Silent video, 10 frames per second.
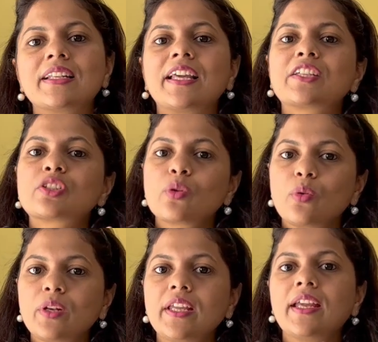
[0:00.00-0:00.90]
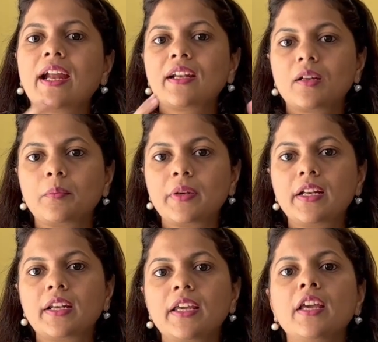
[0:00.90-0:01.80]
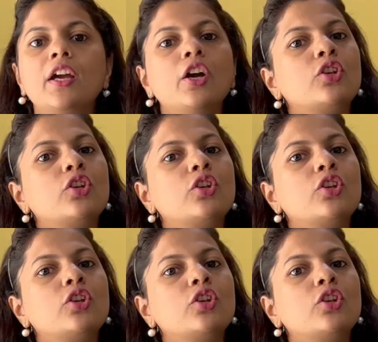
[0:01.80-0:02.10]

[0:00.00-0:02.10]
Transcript: like slowly and completely,